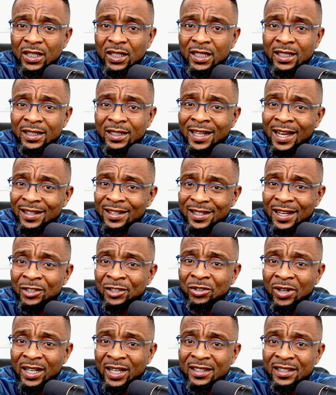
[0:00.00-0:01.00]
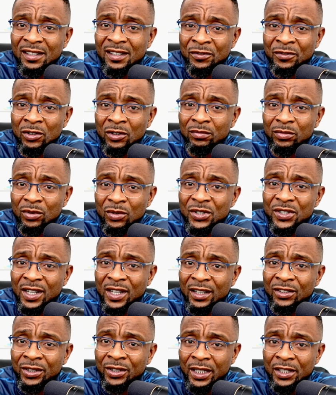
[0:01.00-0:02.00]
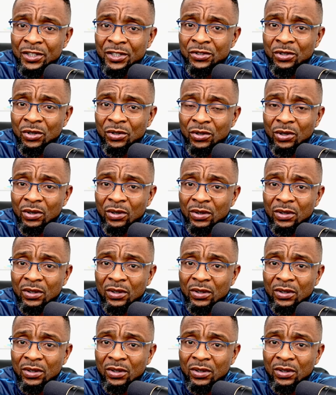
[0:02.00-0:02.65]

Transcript: that's actually Tifnumbu's trade zone.